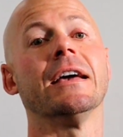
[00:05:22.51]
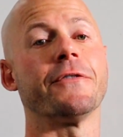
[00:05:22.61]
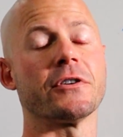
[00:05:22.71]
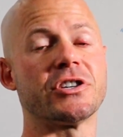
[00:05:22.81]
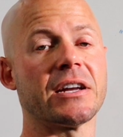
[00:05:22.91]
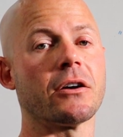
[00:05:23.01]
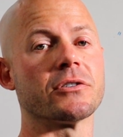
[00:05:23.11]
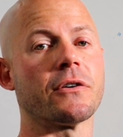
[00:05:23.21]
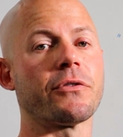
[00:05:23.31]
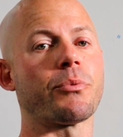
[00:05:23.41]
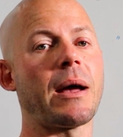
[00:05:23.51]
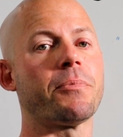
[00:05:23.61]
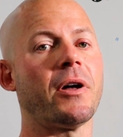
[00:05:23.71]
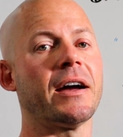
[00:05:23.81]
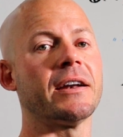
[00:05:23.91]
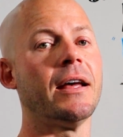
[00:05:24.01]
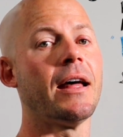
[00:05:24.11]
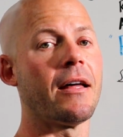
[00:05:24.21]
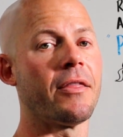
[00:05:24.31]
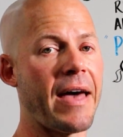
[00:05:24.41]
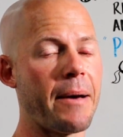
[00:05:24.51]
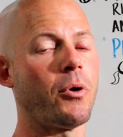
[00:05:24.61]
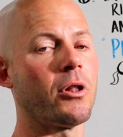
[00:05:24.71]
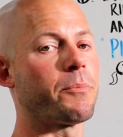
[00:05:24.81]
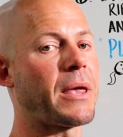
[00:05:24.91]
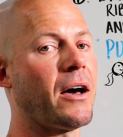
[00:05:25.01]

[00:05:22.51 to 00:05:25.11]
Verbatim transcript: If your chin goes over the rep line, that pull-up